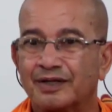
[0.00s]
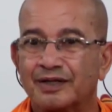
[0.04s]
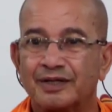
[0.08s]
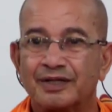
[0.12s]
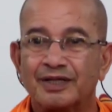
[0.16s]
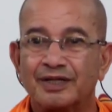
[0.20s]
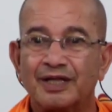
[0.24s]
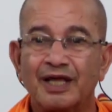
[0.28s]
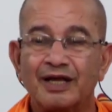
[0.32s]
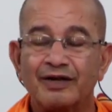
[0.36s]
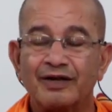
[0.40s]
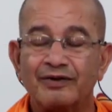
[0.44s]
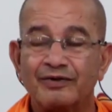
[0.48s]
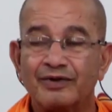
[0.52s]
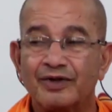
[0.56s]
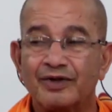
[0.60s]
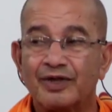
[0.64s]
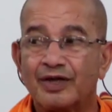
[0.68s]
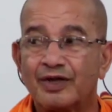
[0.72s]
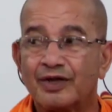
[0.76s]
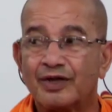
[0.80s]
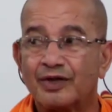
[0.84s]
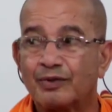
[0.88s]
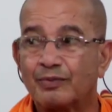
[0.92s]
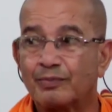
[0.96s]
Then,
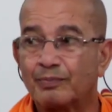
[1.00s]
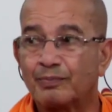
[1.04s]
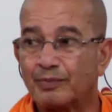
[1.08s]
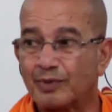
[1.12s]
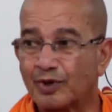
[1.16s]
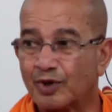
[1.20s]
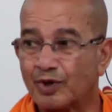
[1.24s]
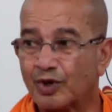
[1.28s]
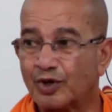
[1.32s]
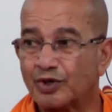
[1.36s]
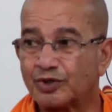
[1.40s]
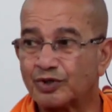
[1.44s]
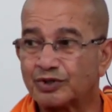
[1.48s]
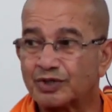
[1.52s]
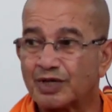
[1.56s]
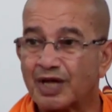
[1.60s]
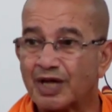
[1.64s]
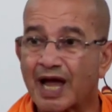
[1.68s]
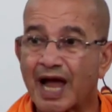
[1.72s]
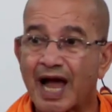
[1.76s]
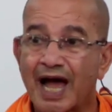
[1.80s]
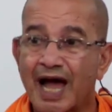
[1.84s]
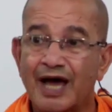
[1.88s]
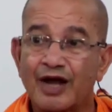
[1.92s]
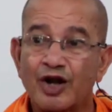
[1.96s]
because
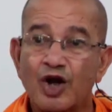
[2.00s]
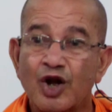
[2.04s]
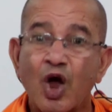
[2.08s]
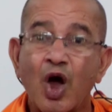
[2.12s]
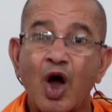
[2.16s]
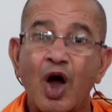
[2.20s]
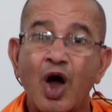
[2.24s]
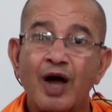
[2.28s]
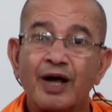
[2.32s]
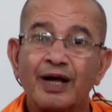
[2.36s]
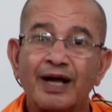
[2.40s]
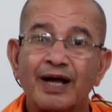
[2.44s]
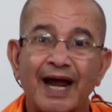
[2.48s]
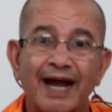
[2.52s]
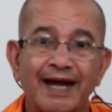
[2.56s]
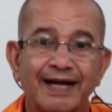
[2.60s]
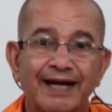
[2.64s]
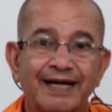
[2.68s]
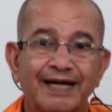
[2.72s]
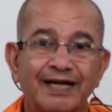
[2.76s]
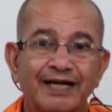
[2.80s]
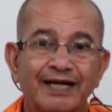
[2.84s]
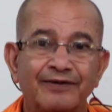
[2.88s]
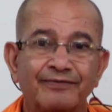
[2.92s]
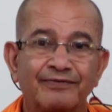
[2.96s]
wrong
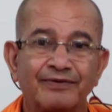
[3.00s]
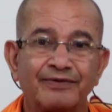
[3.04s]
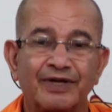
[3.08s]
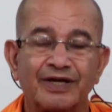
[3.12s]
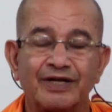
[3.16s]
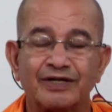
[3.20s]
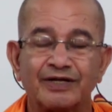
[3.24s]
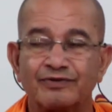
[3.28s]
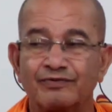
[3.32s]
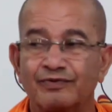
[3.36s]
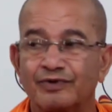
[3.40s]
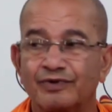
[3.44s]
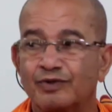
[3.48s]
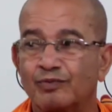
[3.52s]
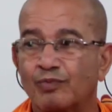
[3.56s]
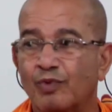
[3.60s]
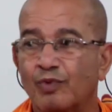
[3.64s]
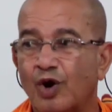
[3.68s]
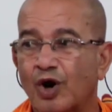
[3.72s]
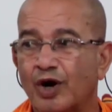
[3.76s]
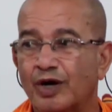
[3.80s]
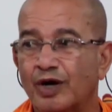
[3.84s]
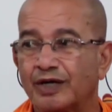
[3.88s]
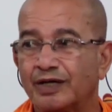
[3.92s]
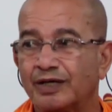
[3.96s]
identification with
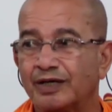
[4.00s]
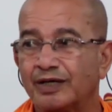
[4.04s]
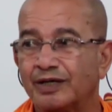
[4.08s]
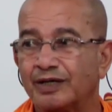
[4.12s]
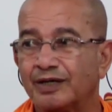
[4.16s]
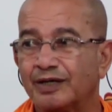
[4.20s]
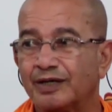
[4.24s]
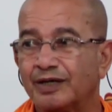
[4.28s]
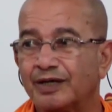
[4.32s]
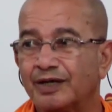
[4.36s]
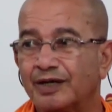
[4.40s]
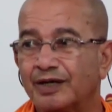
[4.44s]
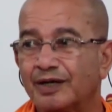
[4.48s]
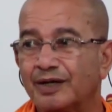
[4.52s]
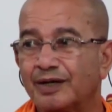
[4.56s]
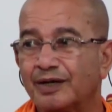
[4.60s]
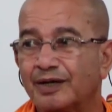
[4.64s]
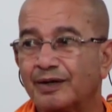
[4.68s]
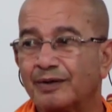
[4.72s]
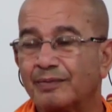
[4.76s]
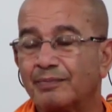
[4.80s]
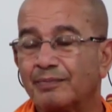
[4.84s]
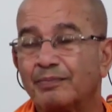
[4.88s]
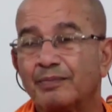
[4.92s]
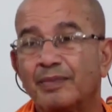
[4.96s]
body
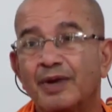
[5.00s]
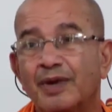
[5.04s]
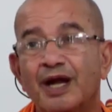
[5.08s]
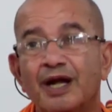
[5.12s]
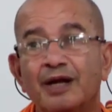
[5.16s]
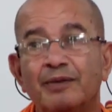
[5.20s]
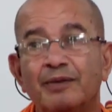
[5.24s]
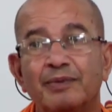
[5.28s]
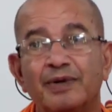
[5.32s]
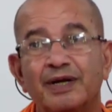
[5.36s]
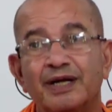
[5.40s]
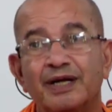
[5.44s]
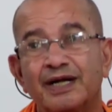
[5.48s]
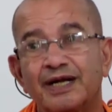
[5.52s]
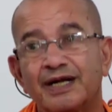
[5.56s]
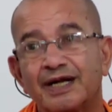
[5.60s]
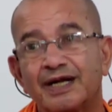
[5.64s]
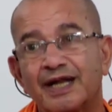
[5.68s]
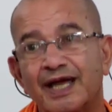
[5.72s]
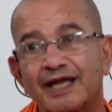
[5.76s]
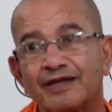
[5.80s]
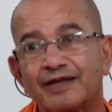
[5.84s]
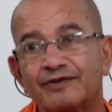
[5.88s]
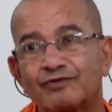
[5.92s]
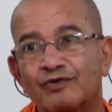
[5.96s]
made me
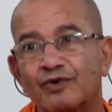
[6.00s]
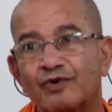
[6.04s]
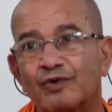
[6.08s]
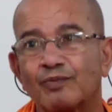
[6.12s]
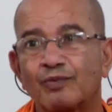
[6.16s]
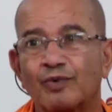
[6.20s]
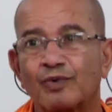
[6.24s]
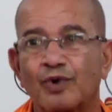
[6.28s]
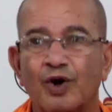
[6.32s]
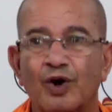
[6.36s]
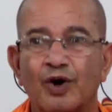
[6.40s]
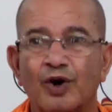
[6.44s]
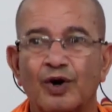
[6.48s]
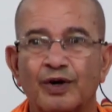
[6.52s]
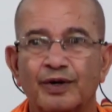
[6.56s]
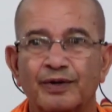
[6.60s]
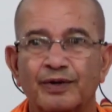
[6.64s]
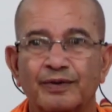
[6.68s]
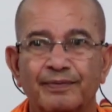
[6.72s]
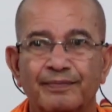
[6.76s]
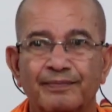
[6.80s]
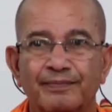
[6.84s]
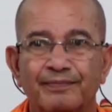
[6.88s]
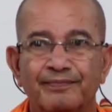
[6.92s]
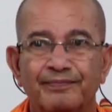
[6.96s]
detached from God,
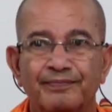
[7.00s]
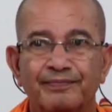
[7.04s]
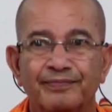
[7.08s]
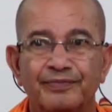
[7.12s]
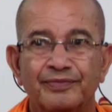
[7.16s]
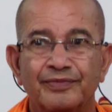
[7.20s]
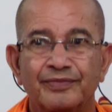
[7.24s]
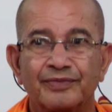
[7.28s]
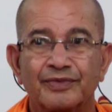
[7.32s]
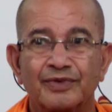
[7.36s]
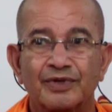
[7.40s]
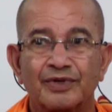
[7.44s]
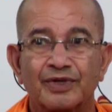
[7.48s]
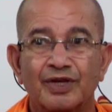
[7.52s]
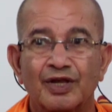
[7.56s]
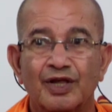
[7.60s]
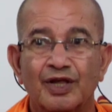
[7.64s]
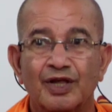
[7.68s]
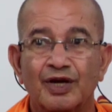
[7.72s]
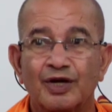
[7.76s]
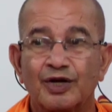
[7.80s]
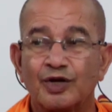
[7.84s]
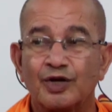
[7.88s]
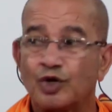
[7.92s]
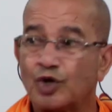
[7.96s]

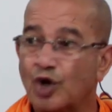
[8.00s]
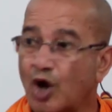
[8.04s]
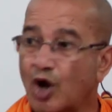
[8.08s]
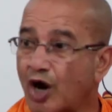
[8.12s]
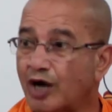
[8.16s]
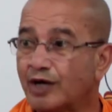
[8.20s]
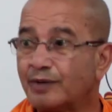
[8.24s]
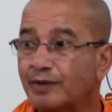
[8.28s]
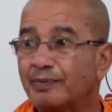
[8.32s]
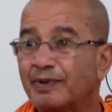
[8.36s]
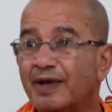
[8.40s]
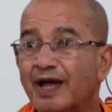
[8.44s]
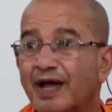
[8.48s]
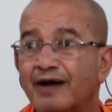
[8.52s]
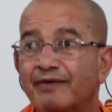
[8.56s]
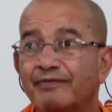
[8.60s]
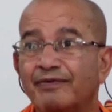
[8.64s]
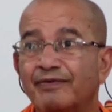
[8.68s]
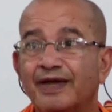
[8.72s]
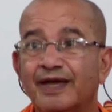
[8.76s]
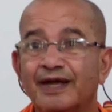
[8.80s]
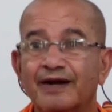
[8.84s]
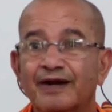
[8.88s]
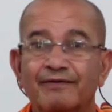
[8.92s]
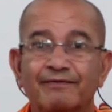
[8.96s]
not be
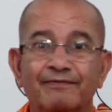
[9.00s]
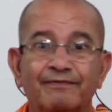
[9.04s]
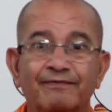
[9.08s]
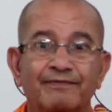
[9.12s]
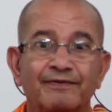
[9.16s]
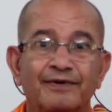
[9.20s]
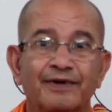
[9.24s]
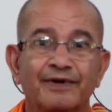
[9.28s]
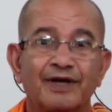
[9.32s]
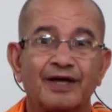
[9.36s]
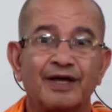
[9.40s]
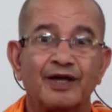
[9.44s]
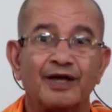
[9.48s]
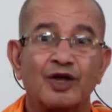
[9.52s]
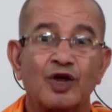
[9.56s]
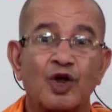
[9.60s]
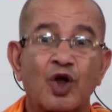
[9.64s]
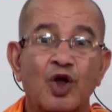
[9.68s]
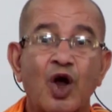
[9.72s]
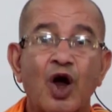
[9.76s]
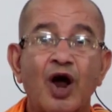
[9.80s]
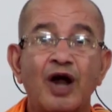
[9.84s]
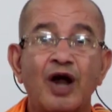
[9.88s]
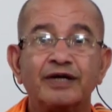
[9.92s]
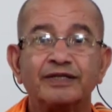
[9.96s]
aware of
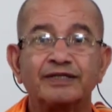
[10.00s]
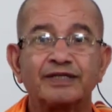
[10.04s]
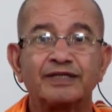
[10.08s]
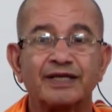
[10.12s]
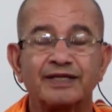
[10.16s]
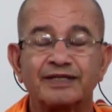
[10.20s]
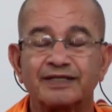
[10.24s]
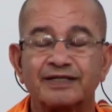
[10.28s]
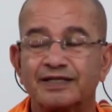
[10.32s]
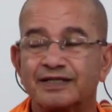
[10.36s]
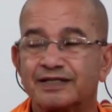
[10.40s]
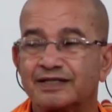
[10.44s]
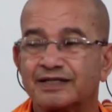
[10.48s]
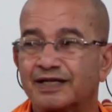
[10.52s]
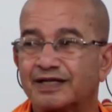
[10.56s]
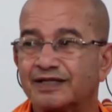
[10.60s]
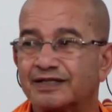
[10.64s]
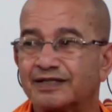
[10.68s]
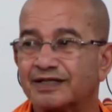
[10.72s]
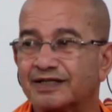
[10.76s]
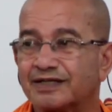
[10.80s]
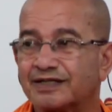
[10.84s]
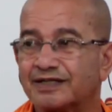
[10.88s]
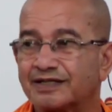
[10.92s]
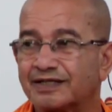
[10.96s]
God's existence
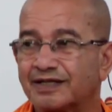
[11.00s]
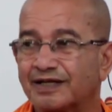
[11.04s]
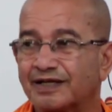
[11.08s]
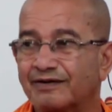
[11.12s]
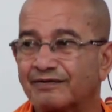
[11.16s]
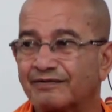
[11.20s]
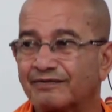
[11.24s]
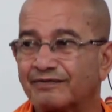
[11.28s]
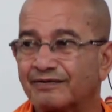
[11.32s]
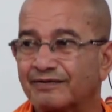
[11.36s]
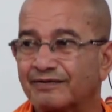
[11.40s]
itself.